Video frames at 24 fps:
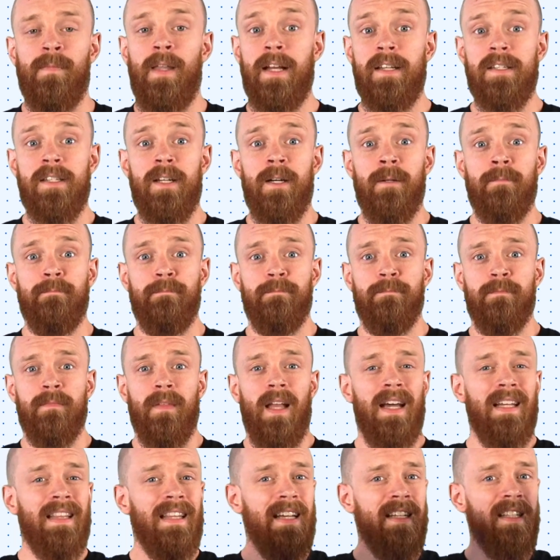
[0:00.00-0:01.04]
Next up,
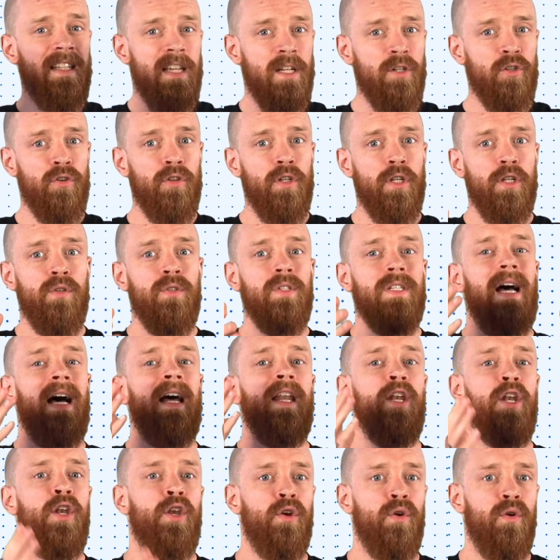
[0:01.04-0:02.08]
I'd like to introduce a
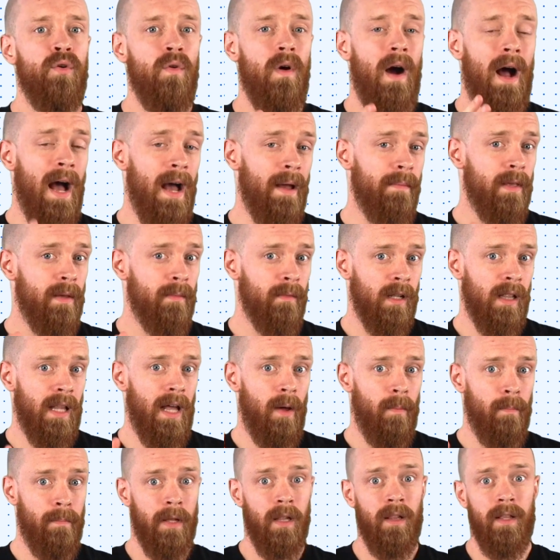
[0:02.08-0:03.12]
new IBM
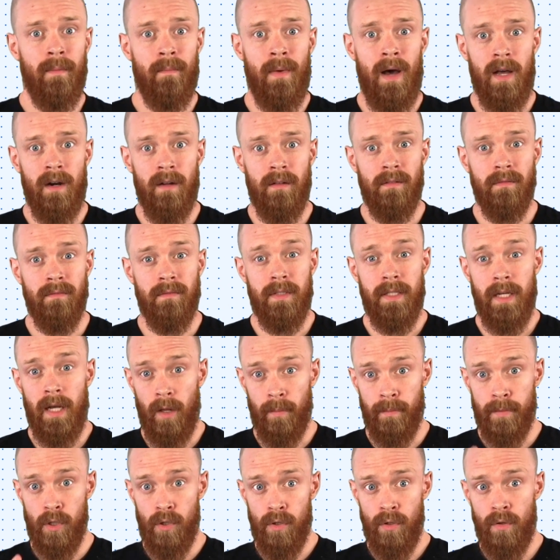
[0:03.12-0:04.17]
Cloud billing model to
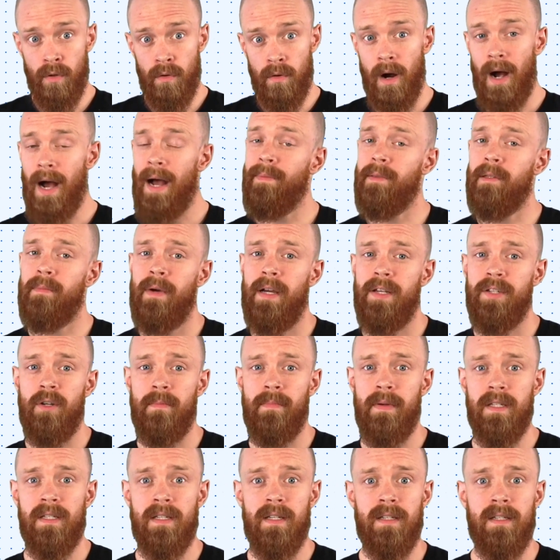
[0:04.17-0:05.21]
help you optimize your
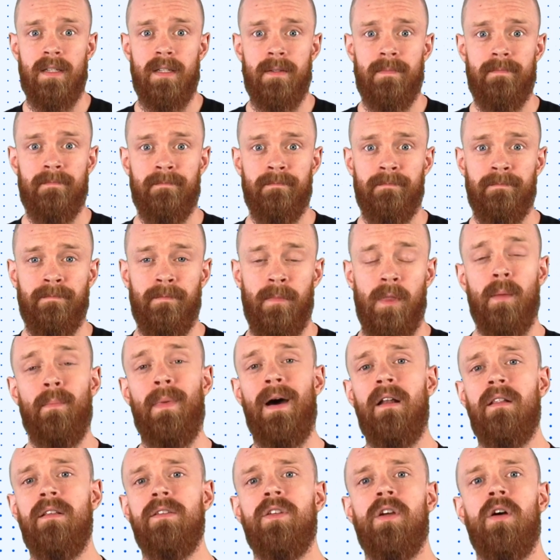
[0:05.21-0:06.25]
business. The
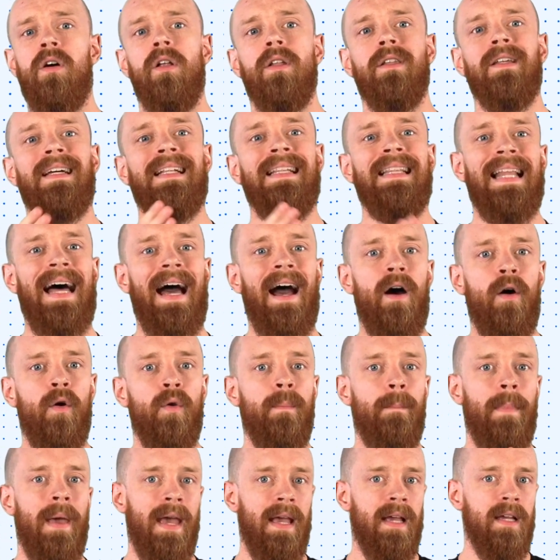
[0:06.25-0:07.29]
model is called
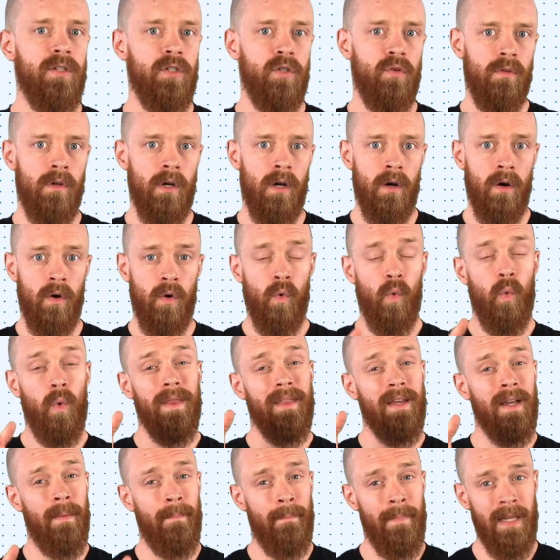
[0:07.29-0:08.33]
Cloud Pay-as-you-go
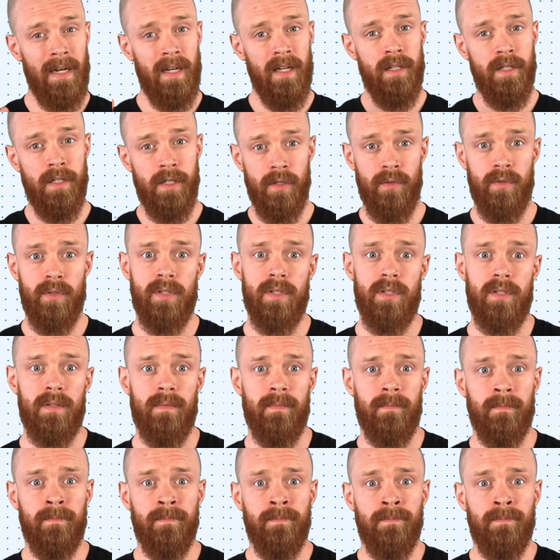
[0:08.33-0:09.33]
with committed use.